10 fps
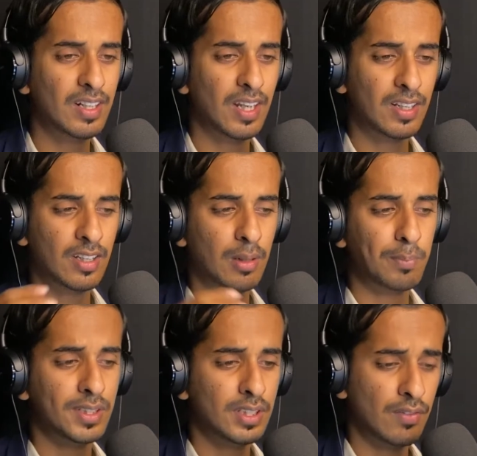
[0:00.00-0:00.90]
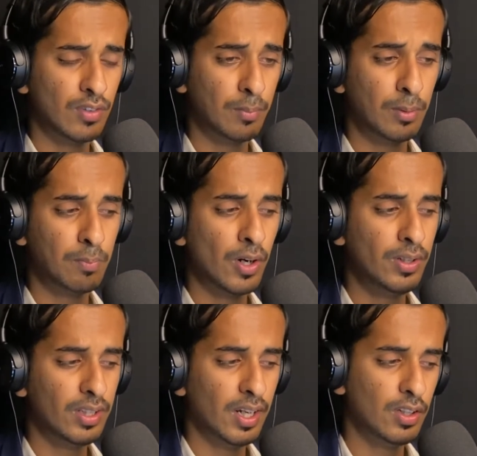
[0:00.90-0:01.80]
Taking a person from a
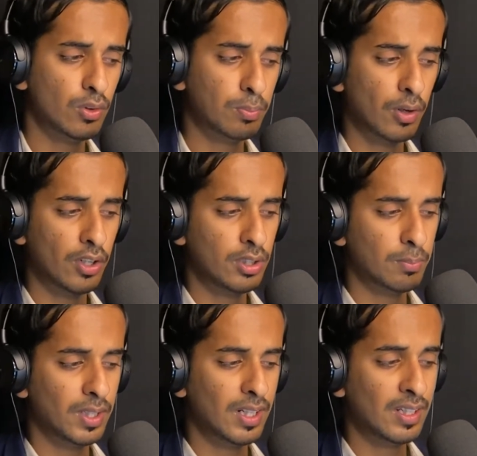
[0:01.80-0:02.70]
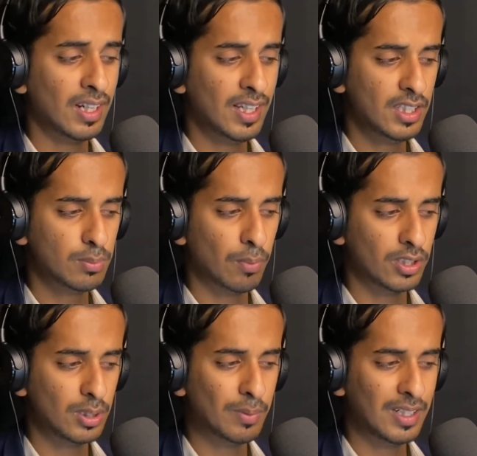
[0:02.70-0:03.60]
point A to point B in the least
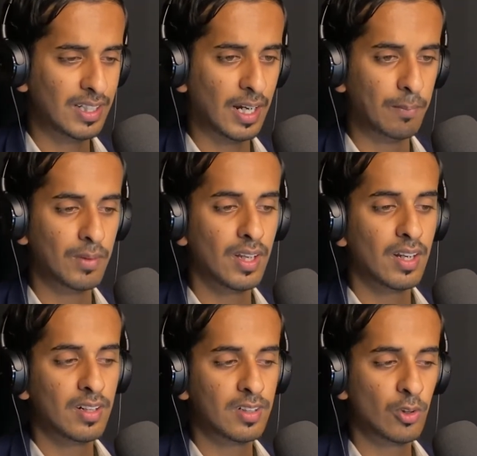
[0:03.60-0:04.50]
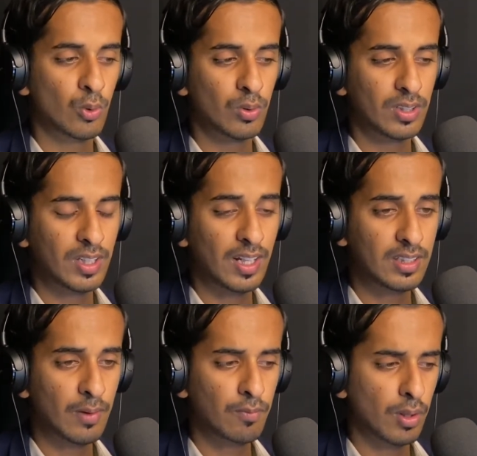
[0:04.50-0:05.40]
possible time. To take
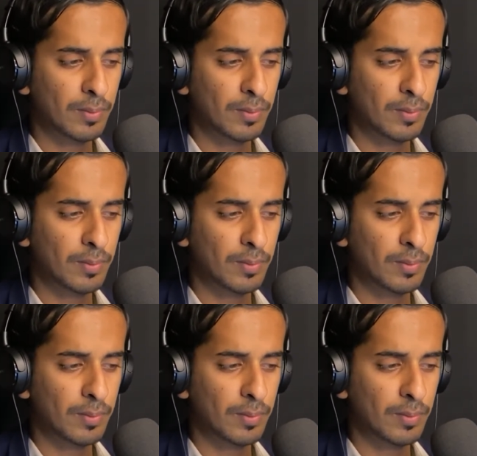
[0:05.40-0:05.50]
them from